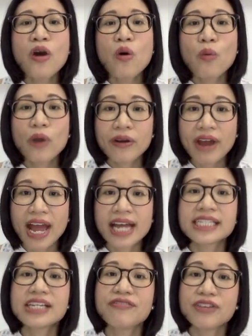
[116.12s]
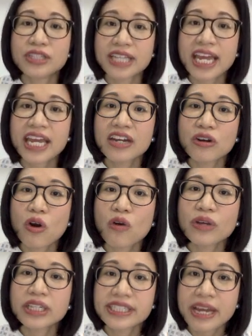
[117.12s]
Whereas if you take an
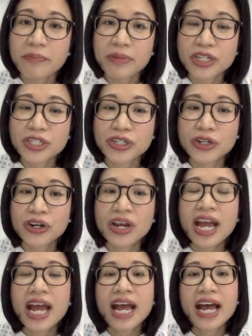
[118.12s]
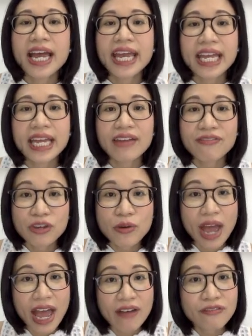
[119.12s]
oral temperature, if you
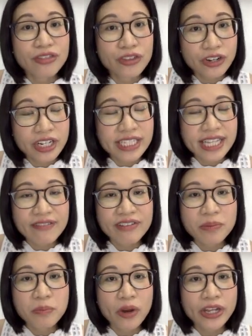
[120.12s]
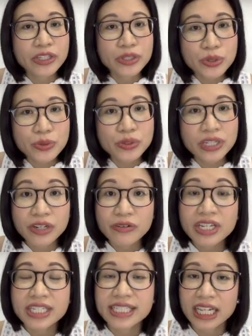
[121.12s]
have 37.2
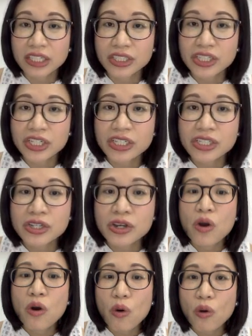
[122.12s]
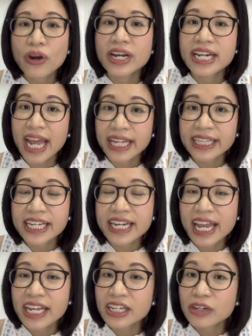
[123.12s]
degrees Celsius or
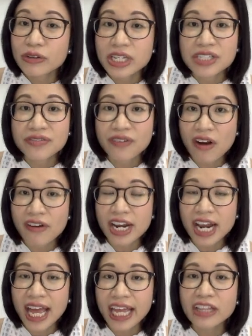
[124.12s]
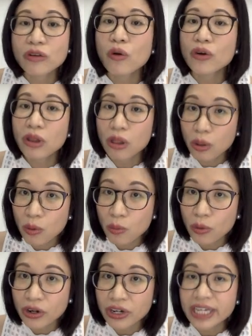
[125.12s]
99 degrees Fahrenheit or
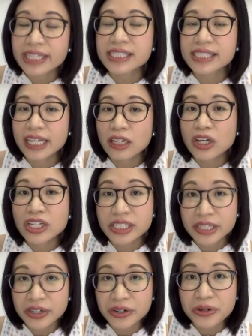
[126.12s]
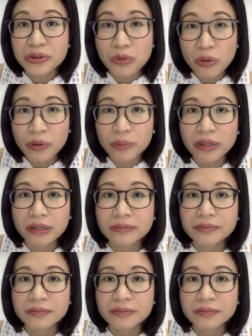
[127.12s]
lower is still considered normal.